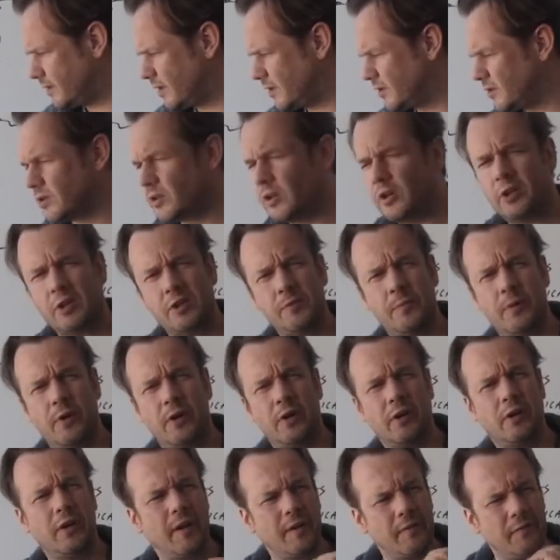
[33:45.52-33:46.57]
is it
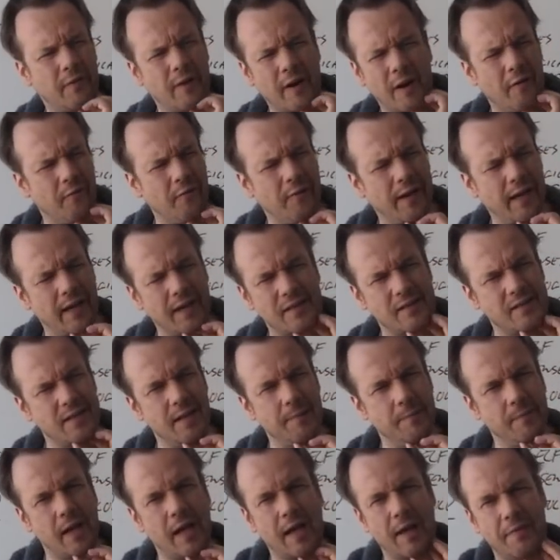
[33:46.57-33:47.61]
Salzburg? I forget his
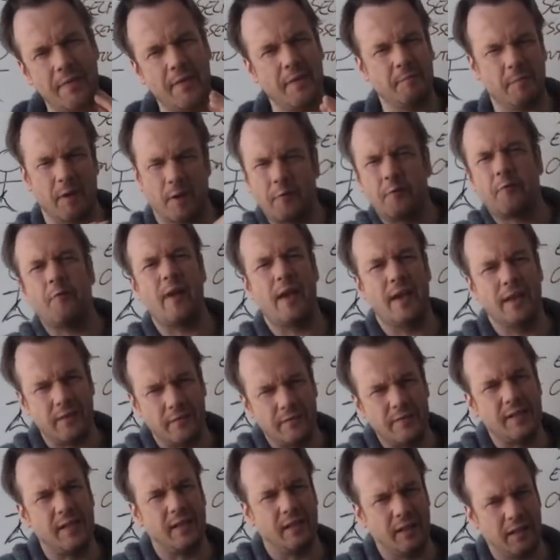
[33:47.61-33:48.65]
name, but a
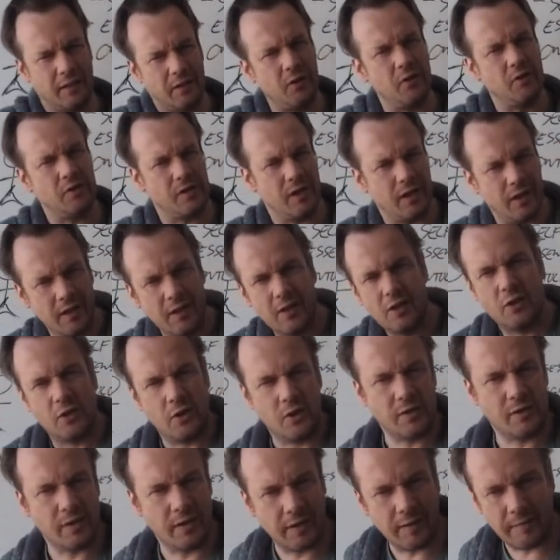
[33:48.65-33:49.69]
friend of Tillich who's
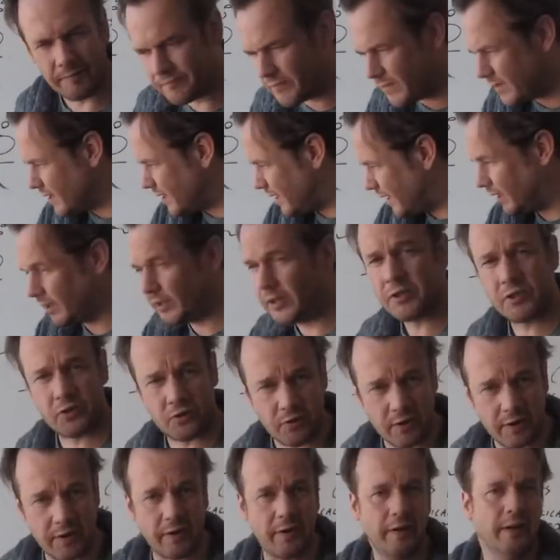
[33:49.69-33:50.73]
a
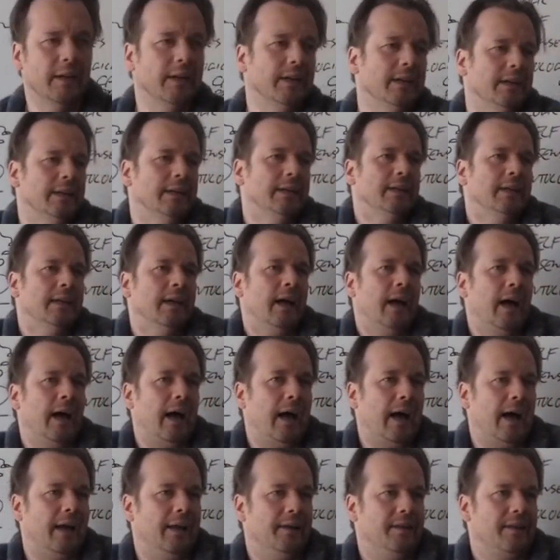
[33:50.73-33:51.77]
illustrator.
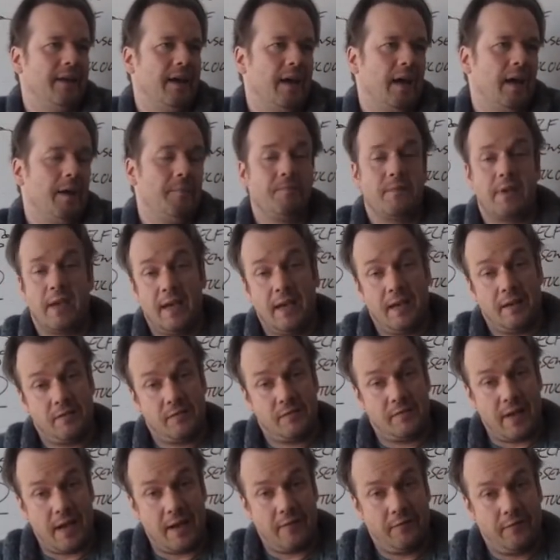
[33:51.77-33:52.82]
And
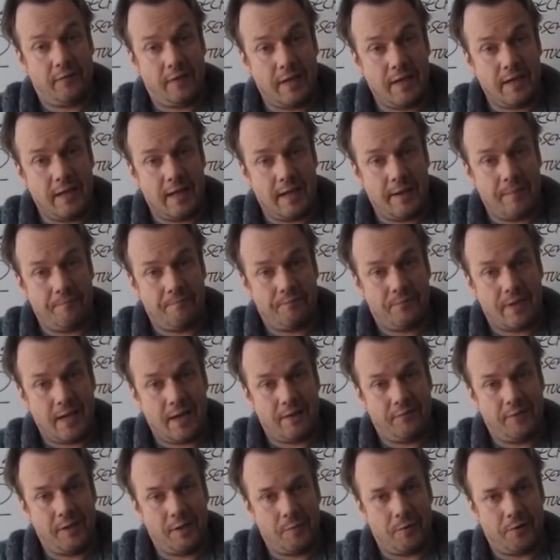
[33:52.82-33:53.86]
yeah, it's definitely
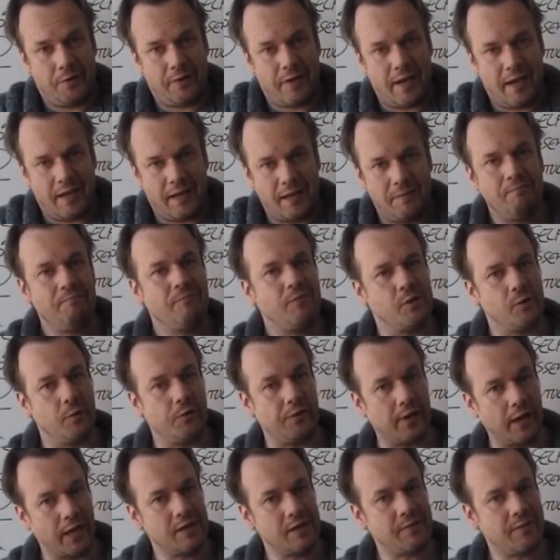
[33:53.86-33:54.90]
worth getting.
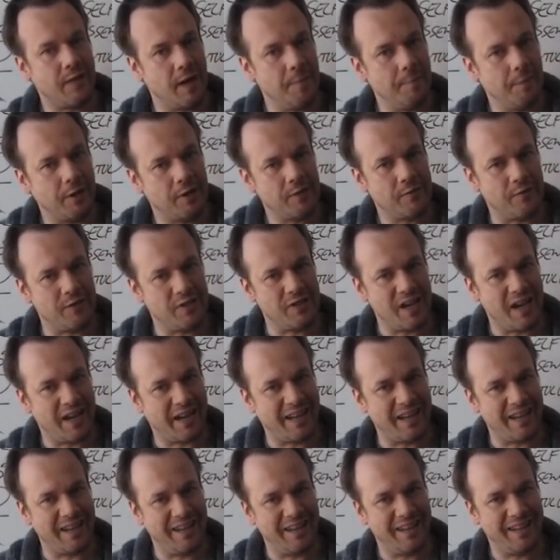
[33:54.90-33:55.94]
So thanks very much for
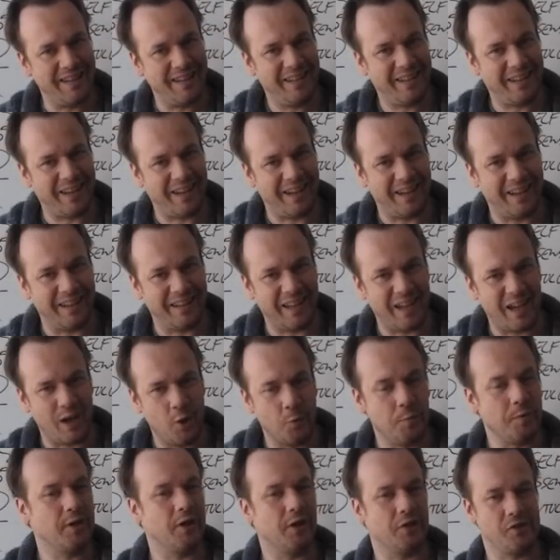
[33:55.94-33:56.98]
checking in, and I
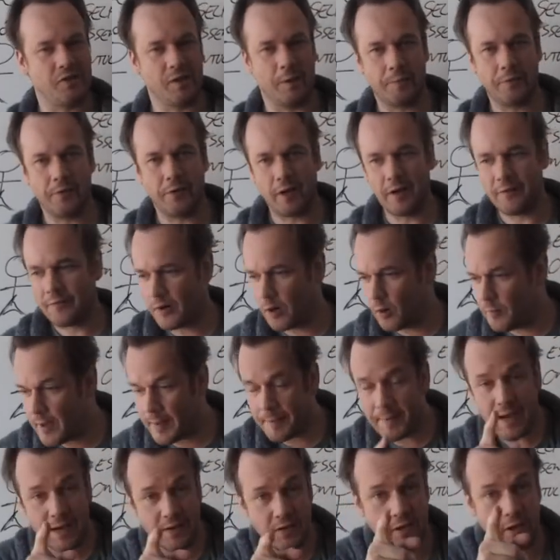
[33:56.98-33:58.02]
hope you got something out of it. Oh,
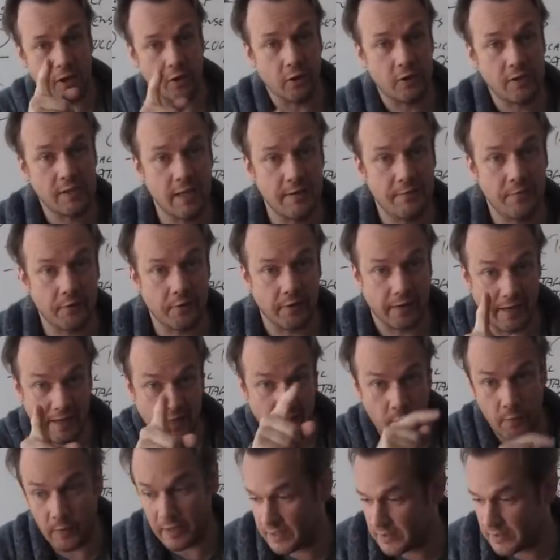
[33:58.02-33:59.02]
maybe I should look, see if you've got any